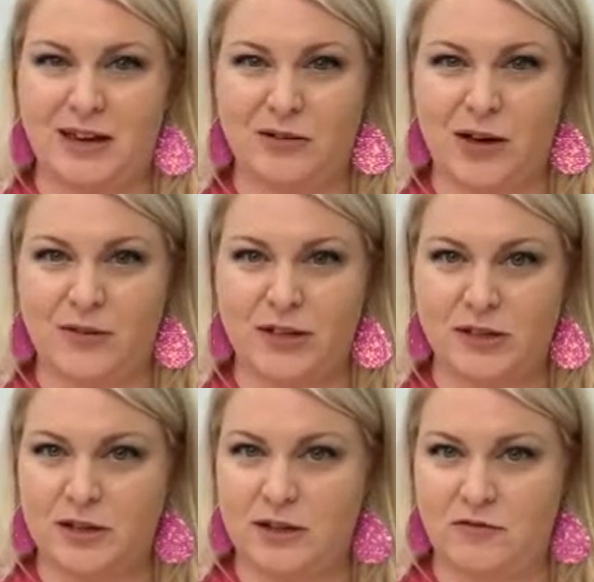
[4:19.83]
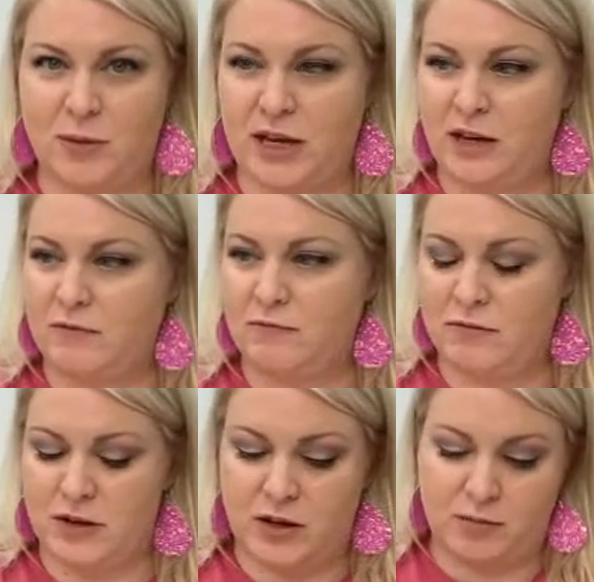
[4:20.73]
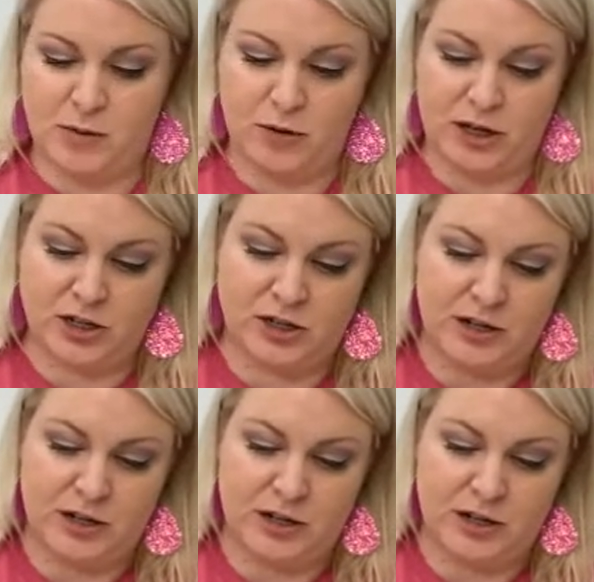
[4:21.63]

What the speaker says: I don't have a ton of paint on my brush.